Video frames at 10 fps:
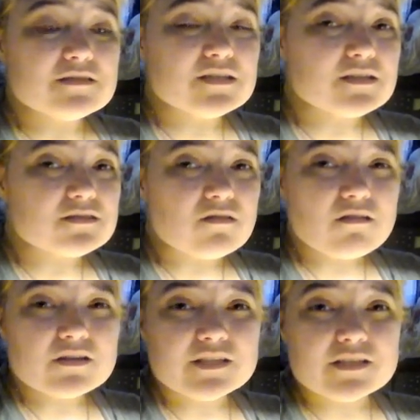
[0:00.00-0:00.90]

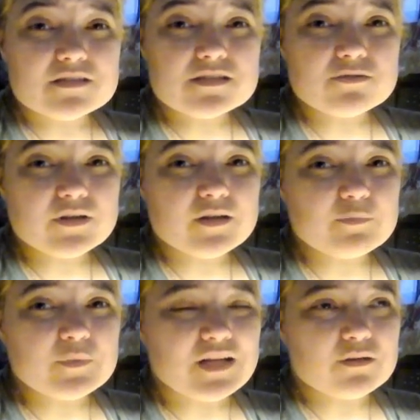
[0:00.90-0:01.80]
TikTok and
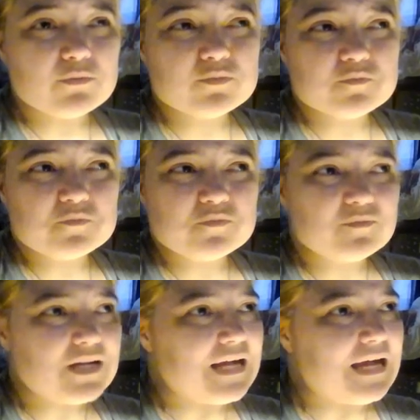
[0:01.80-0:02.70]
Instagram, but
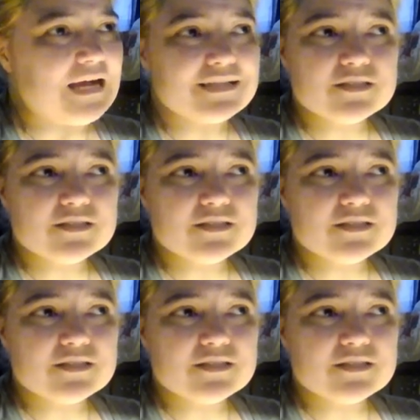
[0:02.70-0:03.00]
I